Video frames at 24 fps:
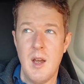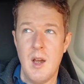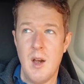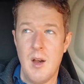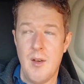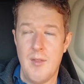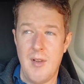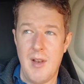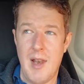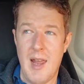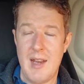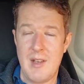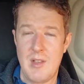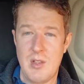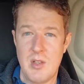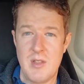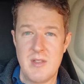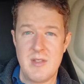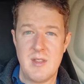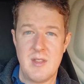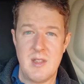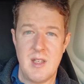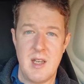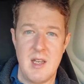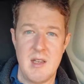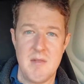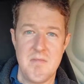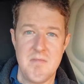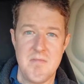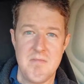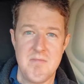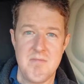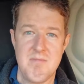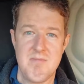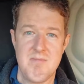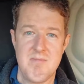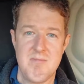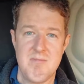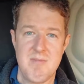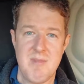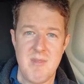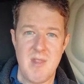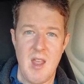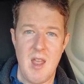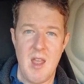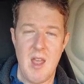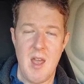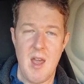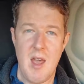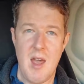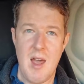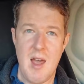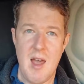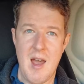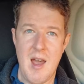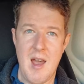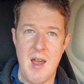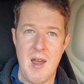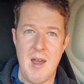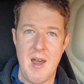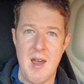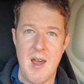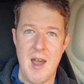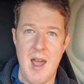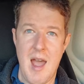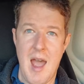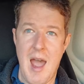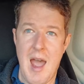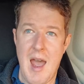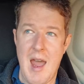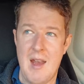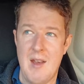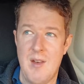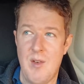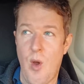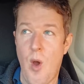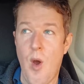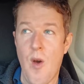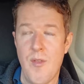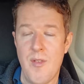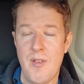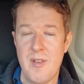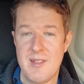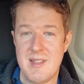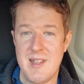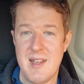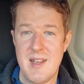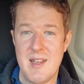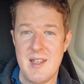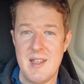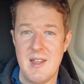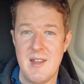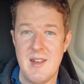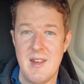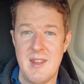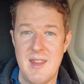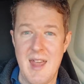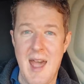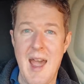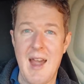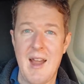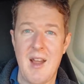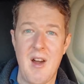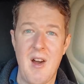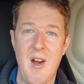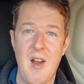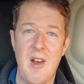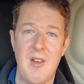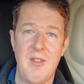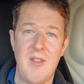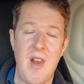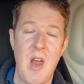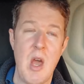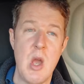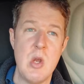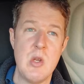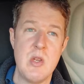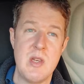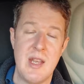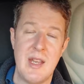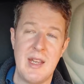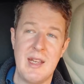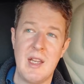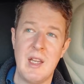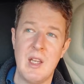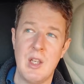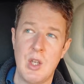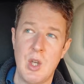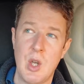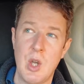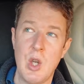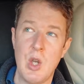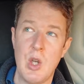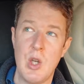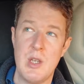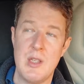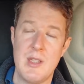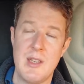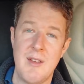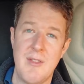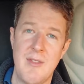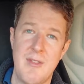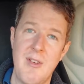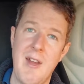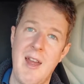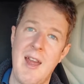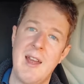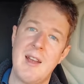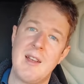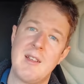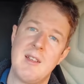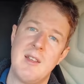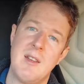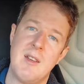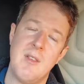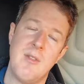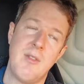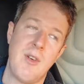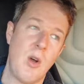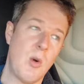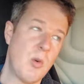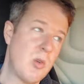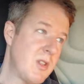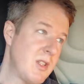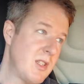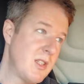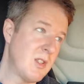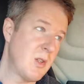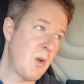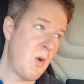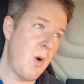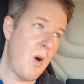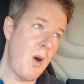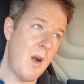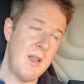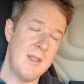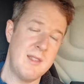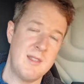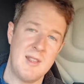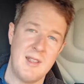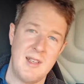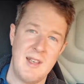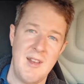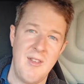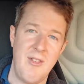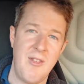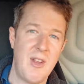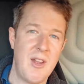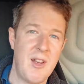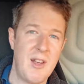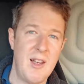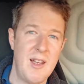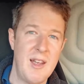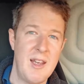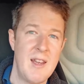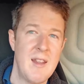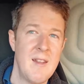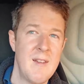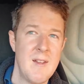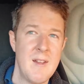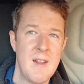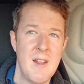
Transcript: of electricity, and obviously that kind of loading could affect the voltage quite significantly.